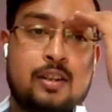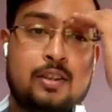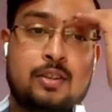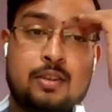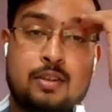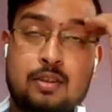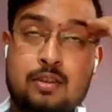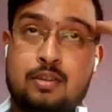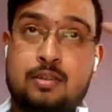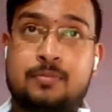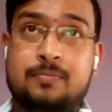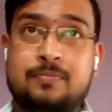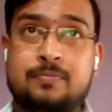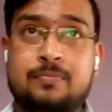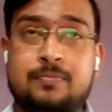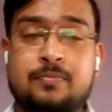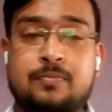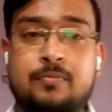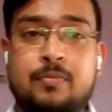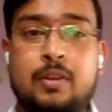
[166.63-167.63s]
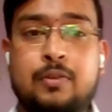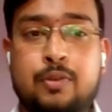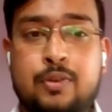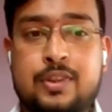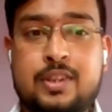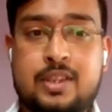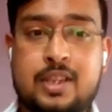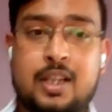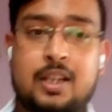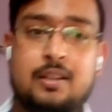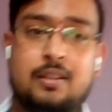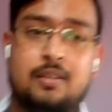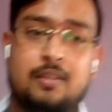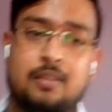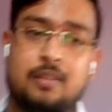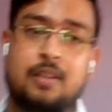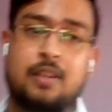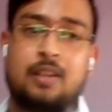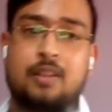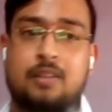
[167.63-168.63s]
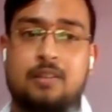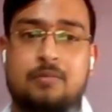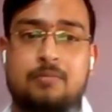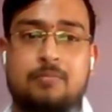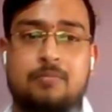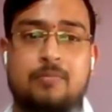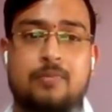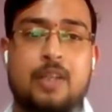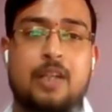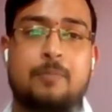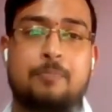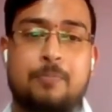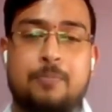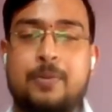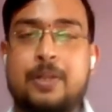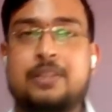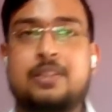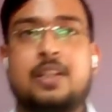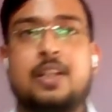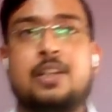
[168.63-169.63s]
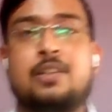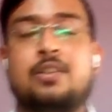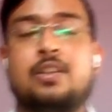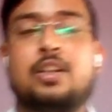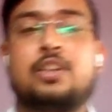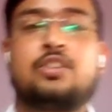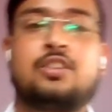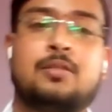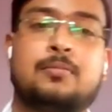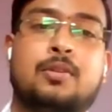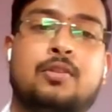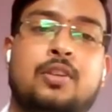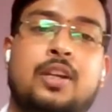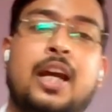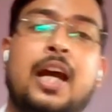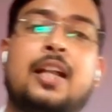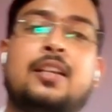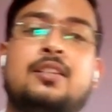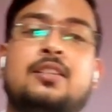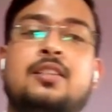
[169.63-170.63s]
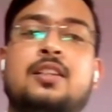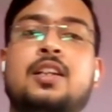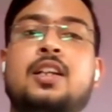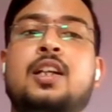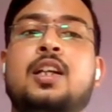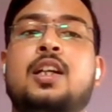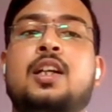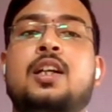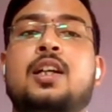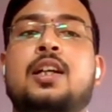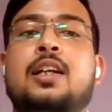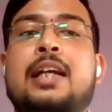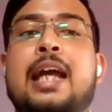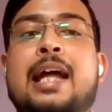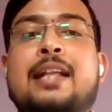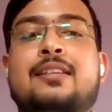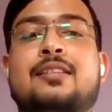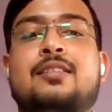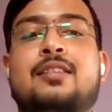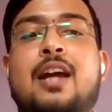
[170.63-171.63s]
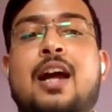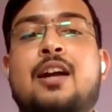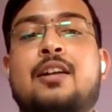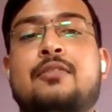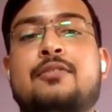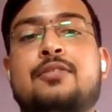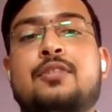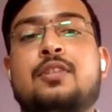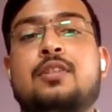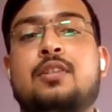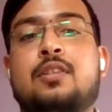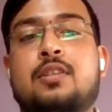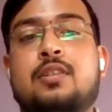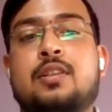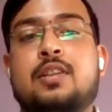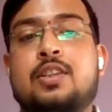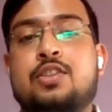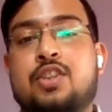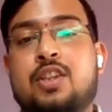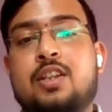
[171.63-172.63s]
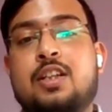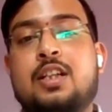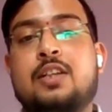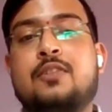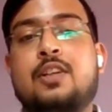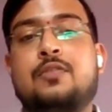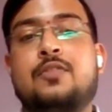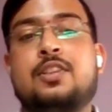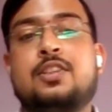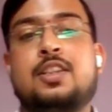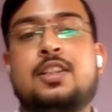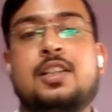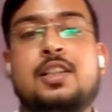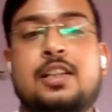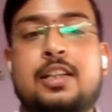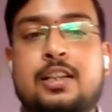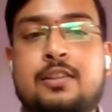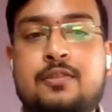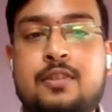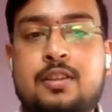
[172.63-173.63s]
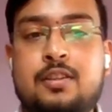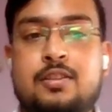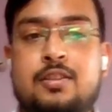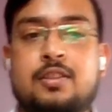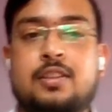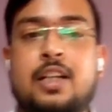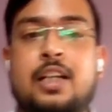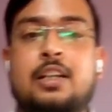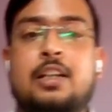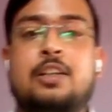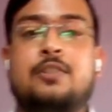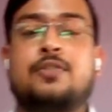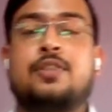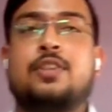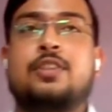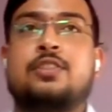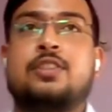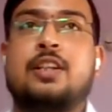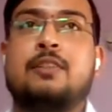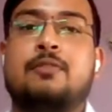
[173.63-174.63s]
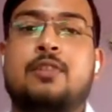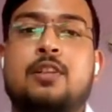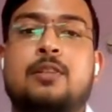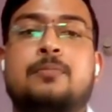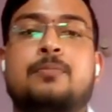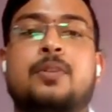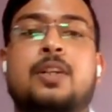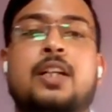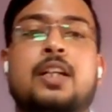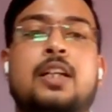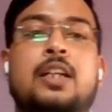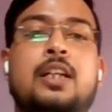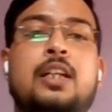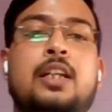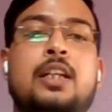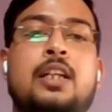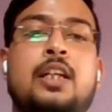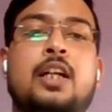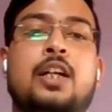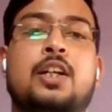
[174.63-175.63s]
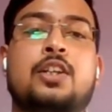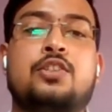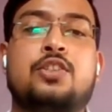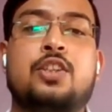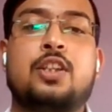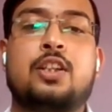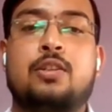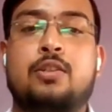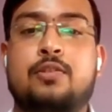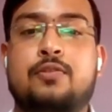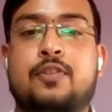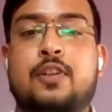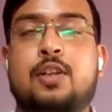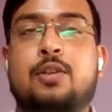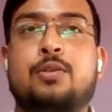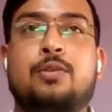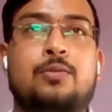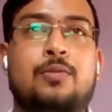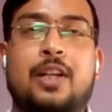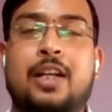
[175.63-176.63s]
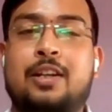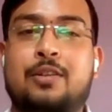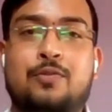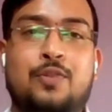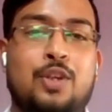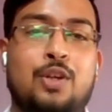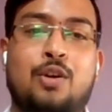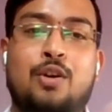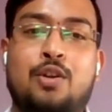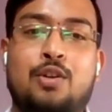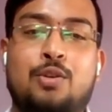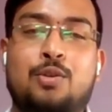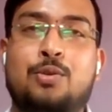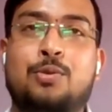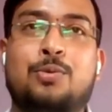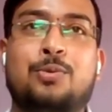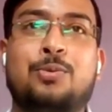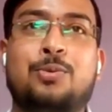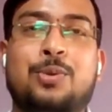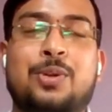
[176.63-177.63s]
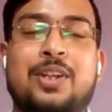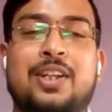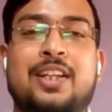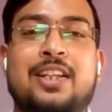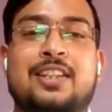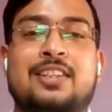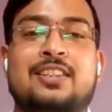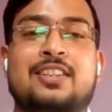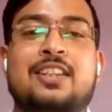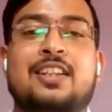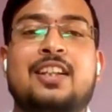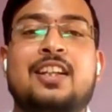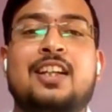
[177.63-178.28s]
So before we start, a basic introduction about GANs. GANs stand for Generative Adversarial Networks, and it was developed by Ian J. Goodfellow. Like we all know who he is.